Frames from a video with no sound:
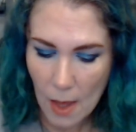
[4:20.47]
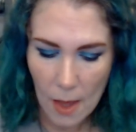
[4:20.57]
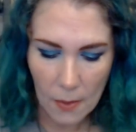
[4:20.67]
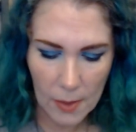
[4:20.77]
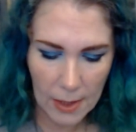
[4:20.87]

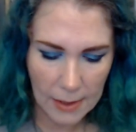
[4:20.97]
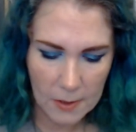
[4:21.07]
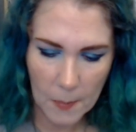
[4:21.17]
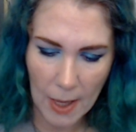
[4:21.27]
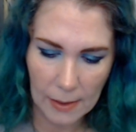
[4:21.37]
The next
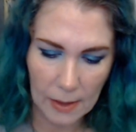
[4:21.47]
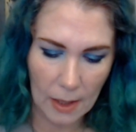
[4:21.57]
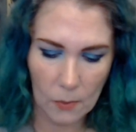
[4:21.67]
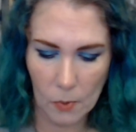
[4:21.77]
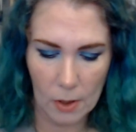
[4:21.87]
palette
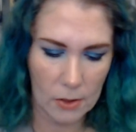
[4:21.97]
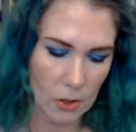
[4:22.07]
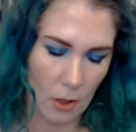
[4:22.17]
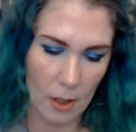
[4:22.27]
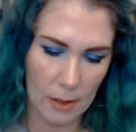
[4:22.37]
I worked
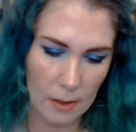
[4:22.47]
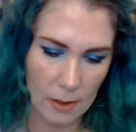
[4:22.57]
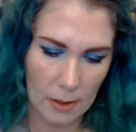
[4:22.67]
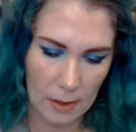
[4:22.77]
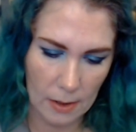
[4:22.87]
on,
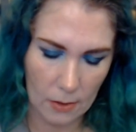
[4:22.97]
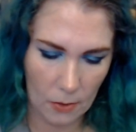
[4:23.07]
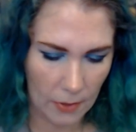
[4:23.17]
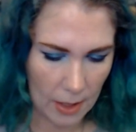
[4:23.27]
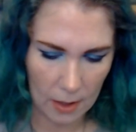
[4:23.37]

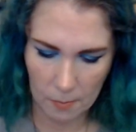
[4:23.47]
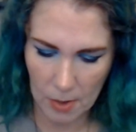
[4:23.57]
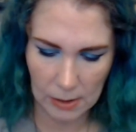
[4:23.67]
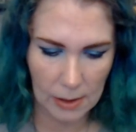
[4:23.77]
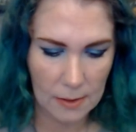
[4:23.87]
okay, on my
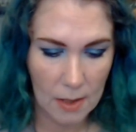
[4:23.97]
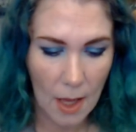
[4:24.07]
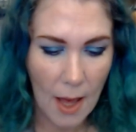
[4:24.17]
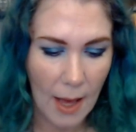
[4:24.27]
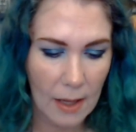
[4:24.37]
list,
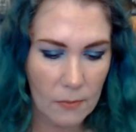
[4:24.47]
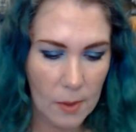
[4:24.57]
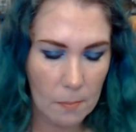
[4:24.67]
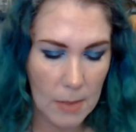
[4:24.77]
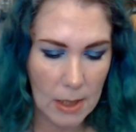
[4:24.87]
I have the
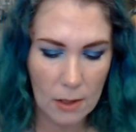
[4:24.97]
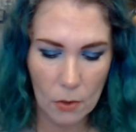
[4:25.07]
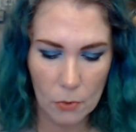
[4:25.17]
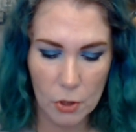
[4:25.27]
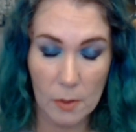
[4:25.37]
Mini
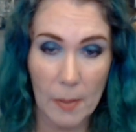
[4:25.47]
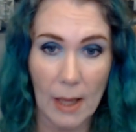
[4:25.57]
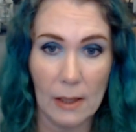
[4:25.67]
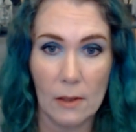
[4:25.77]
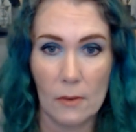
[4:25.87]
Ocean
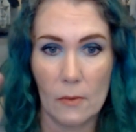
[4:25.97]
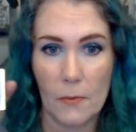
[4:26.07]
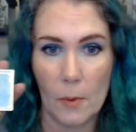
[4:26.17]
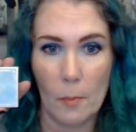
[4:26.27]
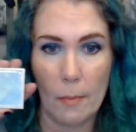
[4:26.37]
palette
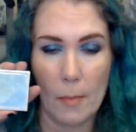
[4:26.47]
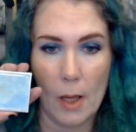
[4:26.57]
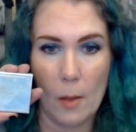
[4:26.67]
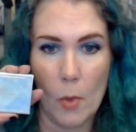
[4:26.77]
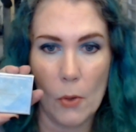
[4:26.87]
from
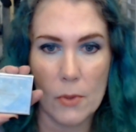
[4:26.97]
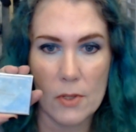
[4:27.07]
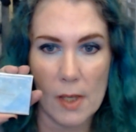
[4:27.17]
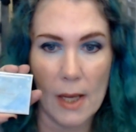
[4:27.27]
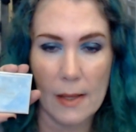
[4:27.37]
um, Oden's
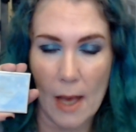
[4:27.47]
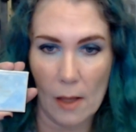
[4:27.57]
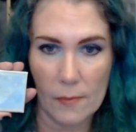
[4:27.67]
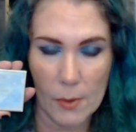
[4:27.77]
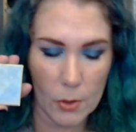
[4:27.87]
Eye, the
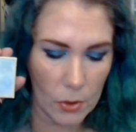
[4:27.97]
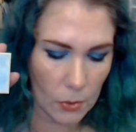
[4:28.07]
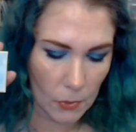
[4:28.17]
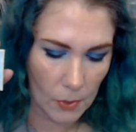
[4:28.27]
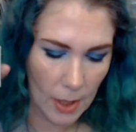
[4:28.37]
Alva
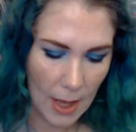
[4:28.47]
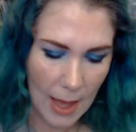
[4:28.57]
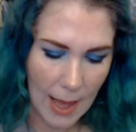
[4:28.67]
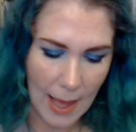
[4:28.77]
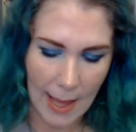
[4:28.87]
2.
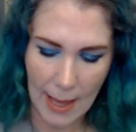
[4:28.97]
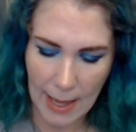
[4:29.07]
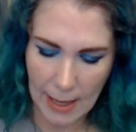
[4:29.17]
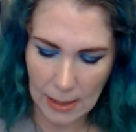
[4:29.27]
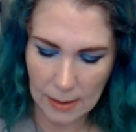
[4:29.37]

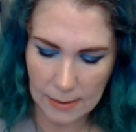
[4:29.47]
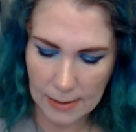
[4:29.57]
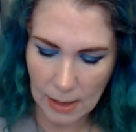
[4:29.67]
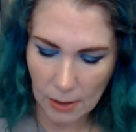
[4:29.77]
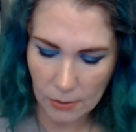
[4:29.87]
And the
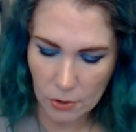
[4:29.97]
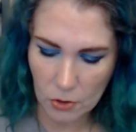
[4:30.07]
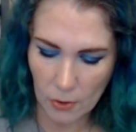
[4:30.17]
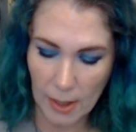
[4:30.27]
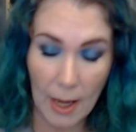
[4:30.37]
color
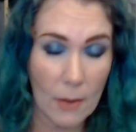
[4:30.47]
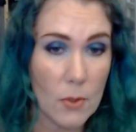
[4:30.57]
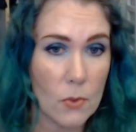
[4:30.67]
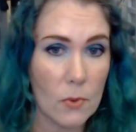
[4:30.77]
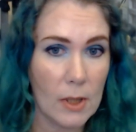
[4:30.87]
story, I
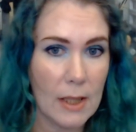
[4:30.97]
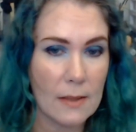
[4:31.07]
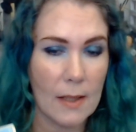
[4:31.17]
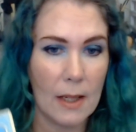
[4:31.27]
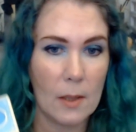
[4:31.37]
was really
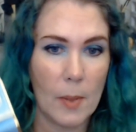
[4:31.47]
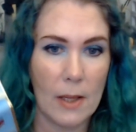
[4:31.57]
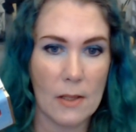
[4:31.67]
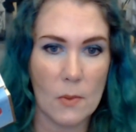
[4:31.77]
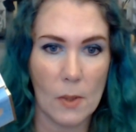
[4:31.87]
excited by
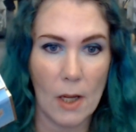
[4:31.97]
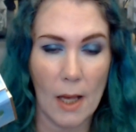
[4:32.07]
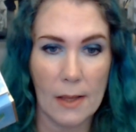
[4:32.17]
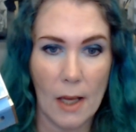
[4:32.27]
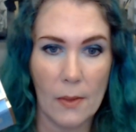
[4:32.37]
this one. I
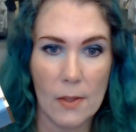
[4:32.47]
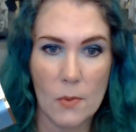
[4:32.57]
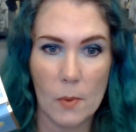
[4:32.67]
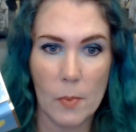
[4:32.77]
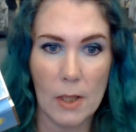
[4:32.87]
thought this
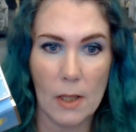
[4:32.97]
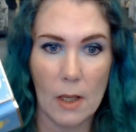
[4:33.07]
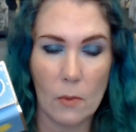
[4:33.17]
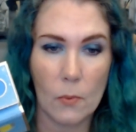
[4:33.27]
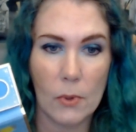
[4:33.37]
would be
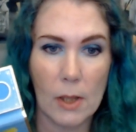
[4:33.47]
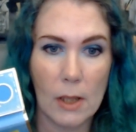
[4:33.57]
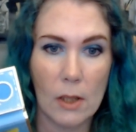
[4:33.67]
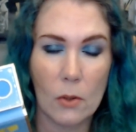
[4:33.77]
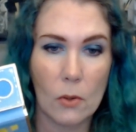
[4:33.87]
a
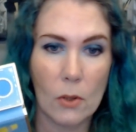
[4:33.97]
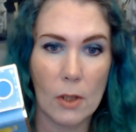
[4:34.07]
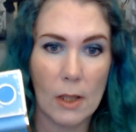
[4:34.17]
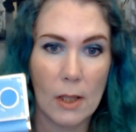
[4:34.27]
really good